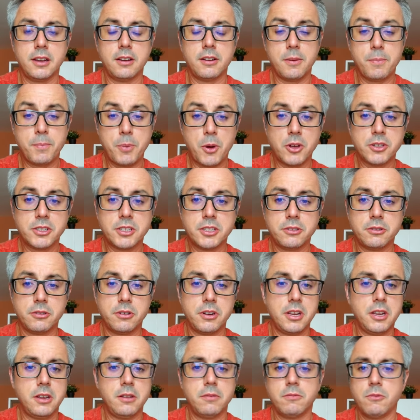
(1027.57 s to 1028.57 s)

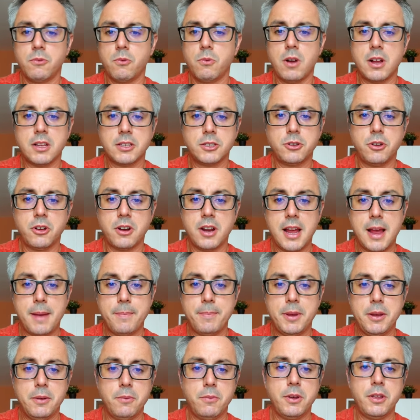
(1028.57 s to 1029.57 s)
repository once you're
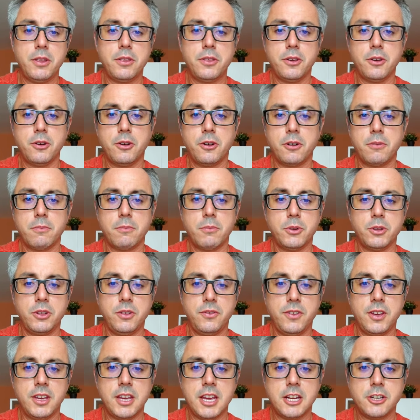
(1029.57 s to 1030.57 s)
happy with your
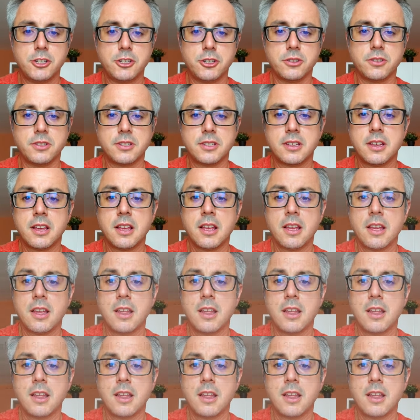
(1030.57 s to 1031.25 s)
modifications.